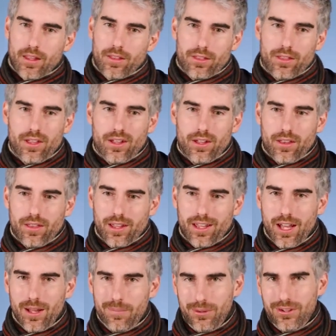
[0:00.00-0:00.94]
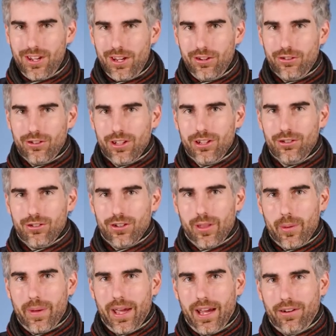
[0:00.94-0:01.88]
The computational engine on
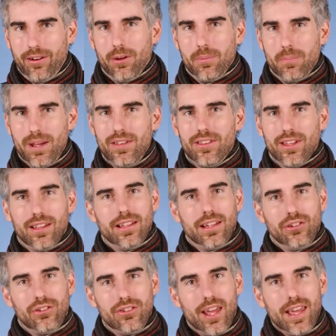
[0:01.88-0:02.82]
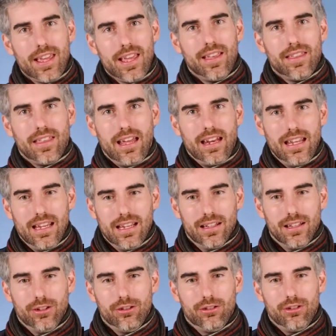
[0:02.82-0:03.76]
the background basically is taking that
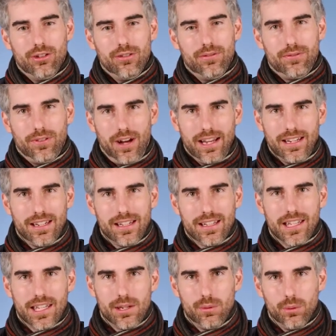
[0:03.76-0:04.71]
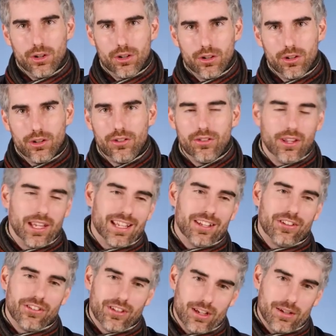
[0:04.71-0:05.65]
English, finding keywords
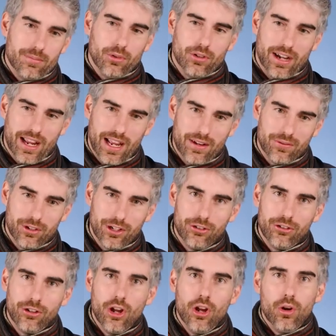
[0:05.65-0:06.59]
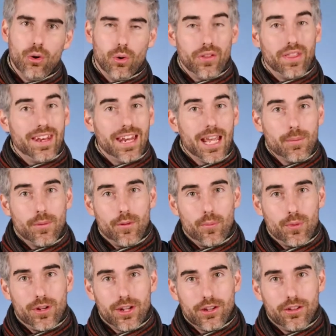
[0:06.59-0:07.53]
like sum or average, or the name of
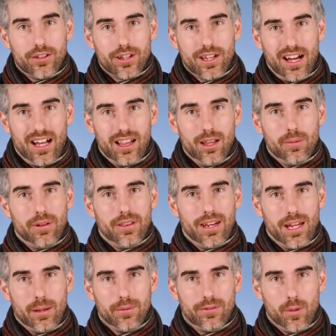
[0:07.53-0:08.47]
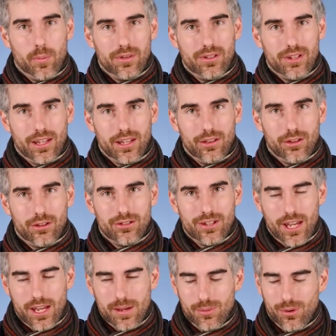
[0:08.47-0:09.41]
a particular column or the name of a particular
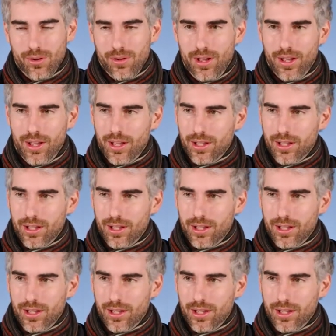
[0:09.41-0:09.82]
table,